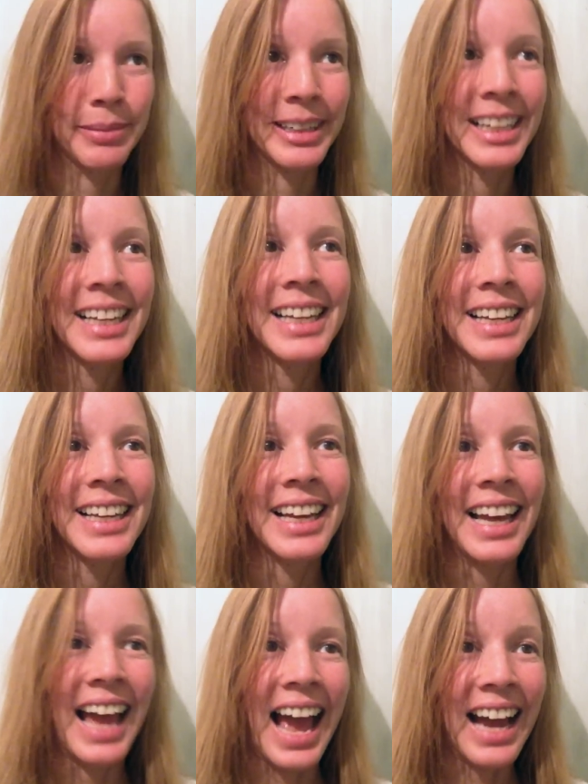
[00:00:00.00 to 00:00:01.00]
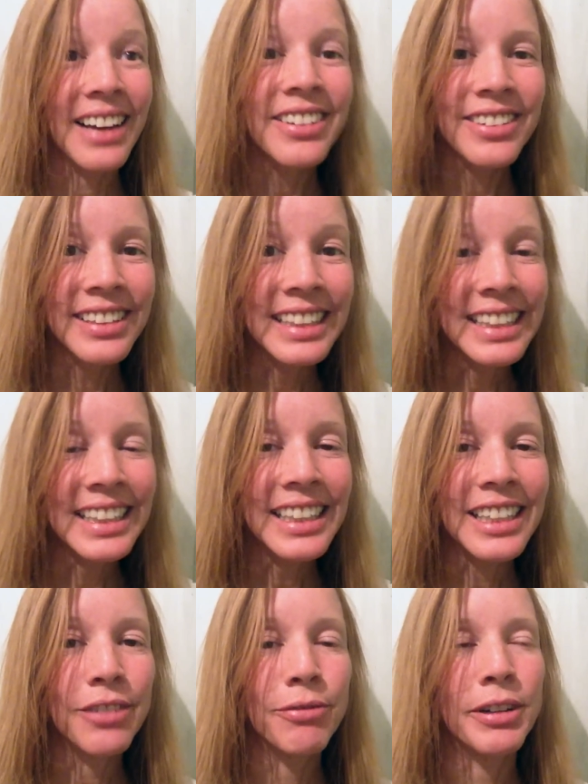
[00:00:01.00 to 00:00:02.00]
But actually,
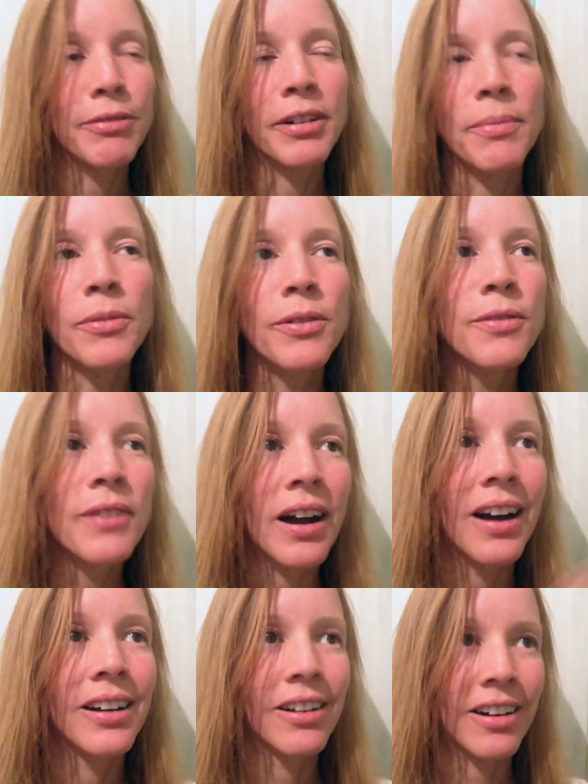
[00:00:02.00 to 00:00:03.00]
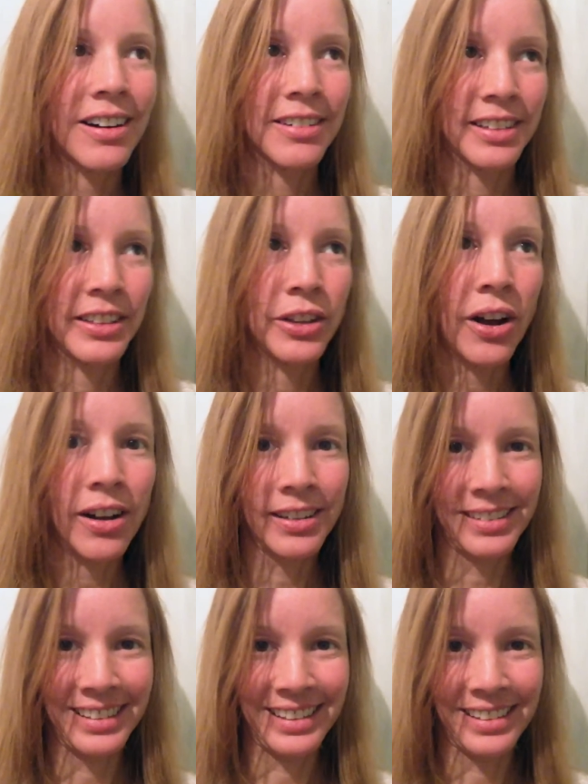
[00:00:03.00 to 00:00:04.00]
if we remove all our
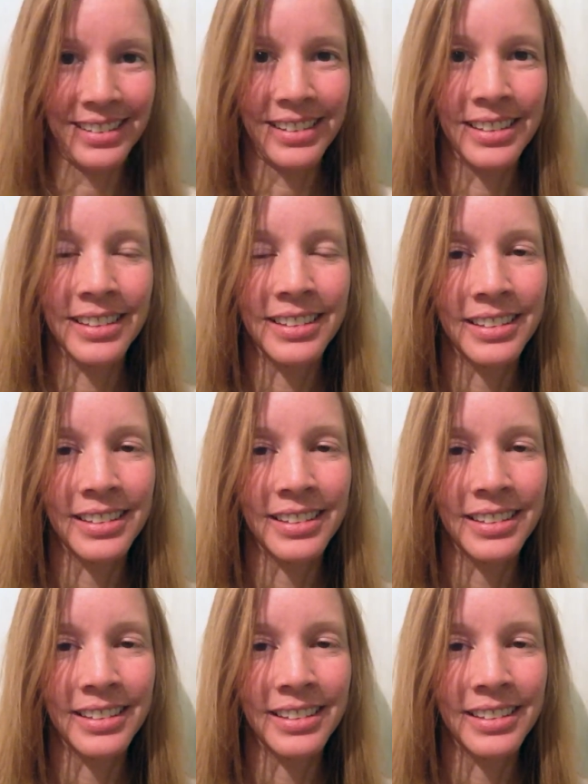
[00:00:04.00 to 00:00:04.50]
toxins,